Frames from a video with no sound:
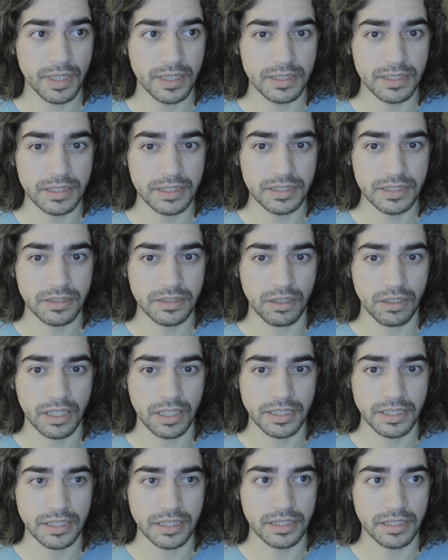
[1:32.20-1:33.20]
This is all I
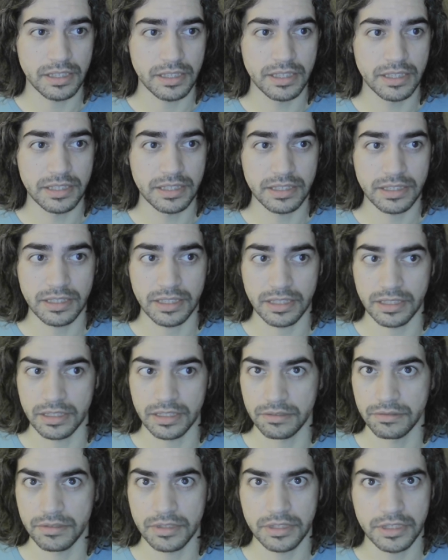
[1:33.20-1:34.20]
did. This is
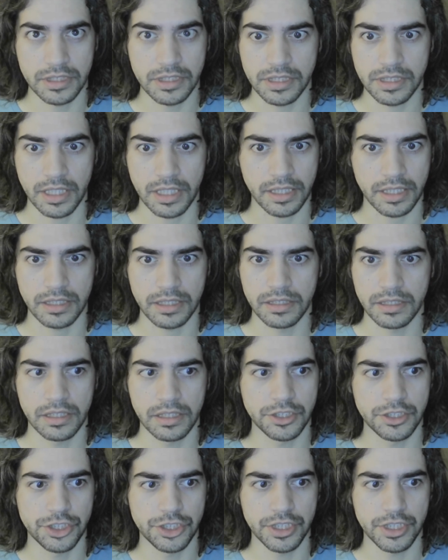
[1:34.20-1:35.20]
a, it's just like
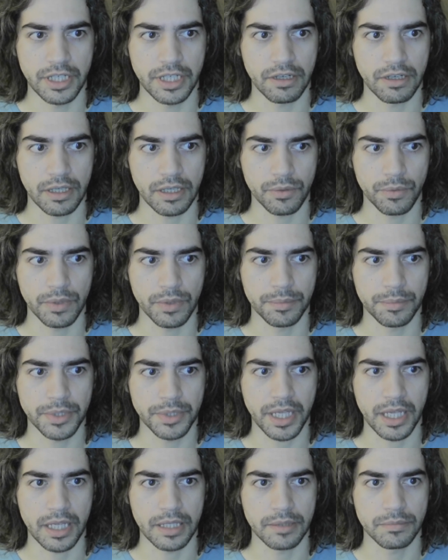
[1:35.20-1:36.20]
a generic
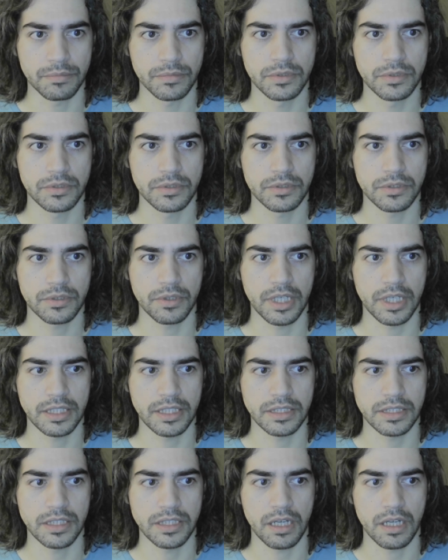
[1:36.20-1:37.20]
webcam. So I
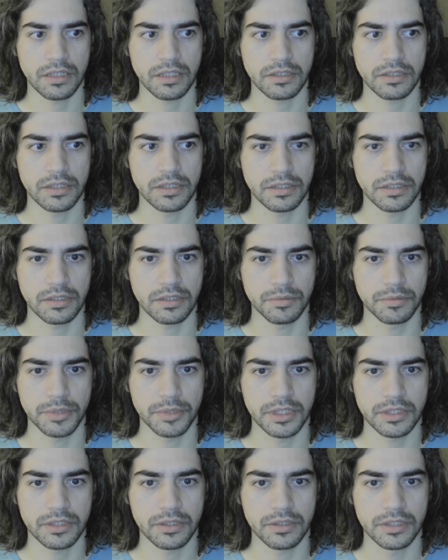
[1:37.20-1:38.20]
had to doctor it a little
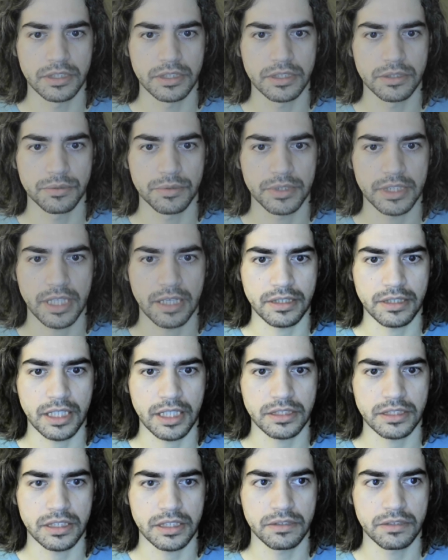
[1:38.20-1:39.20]
bit. So this is without
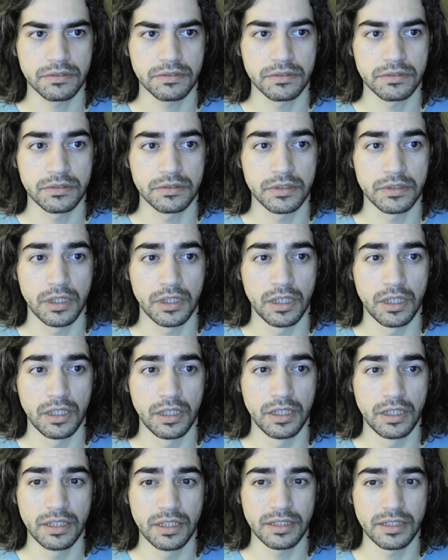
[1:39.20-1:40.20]
that stuff.
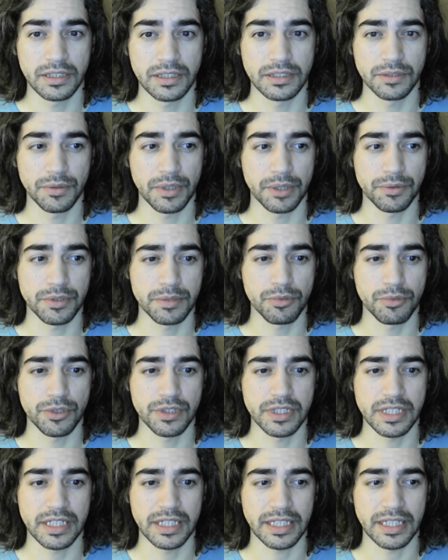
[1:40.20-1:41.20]
This is the way it was
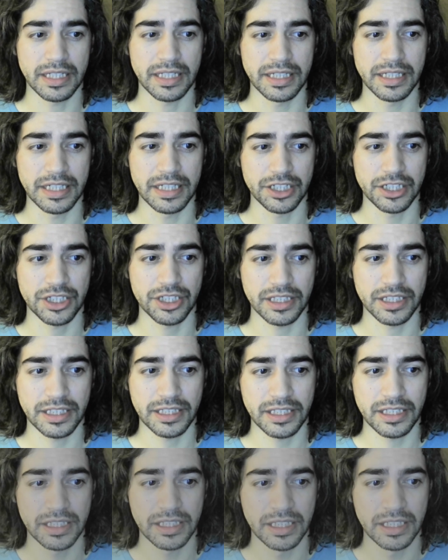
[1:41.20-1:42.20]
presenting initially.
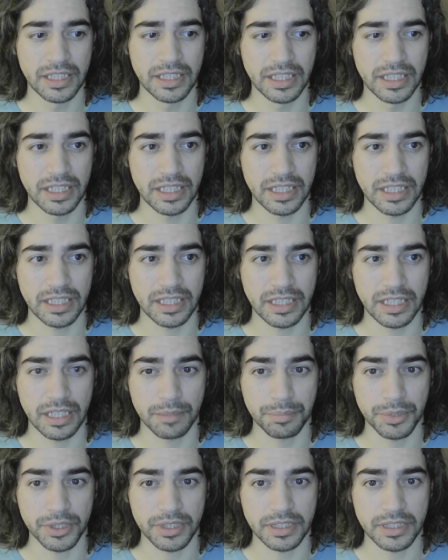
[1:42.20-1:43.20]
And then I
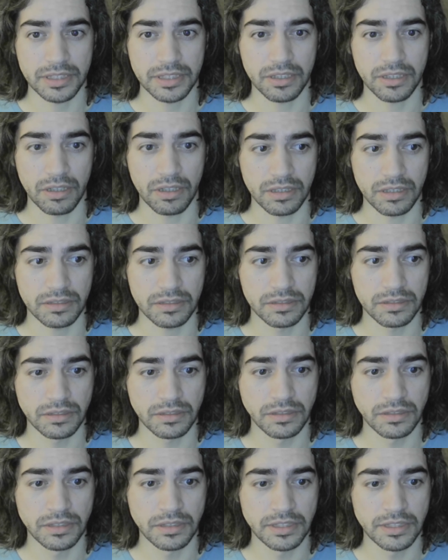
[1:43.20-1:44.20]
put this on.
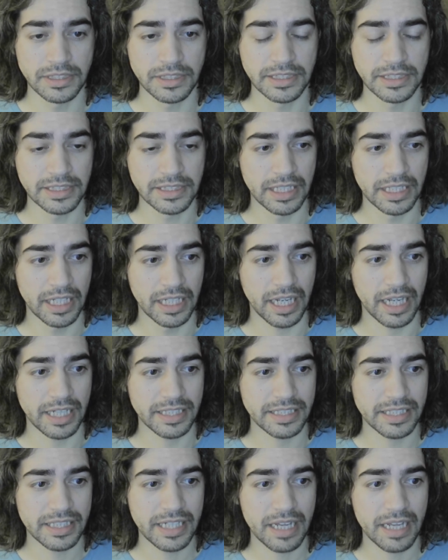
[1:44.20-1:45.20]
I
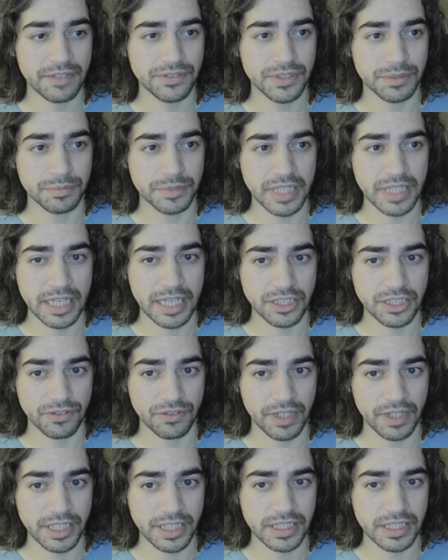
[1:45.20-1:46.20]
did have some
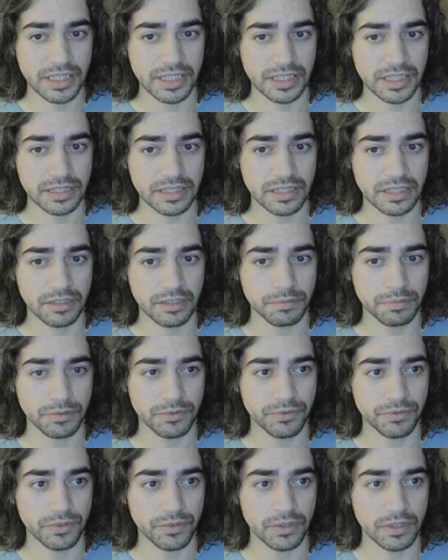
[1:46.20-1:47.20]
saturation and stuff
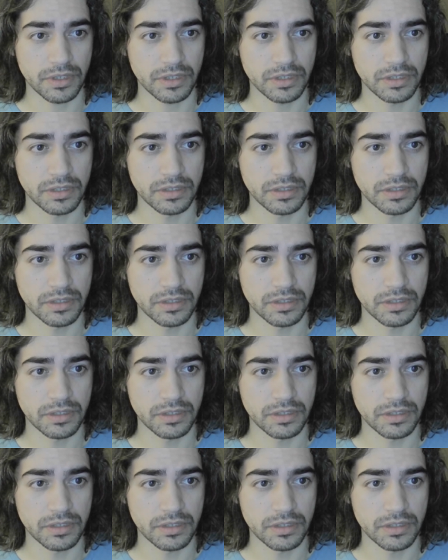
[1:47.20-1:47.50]
before.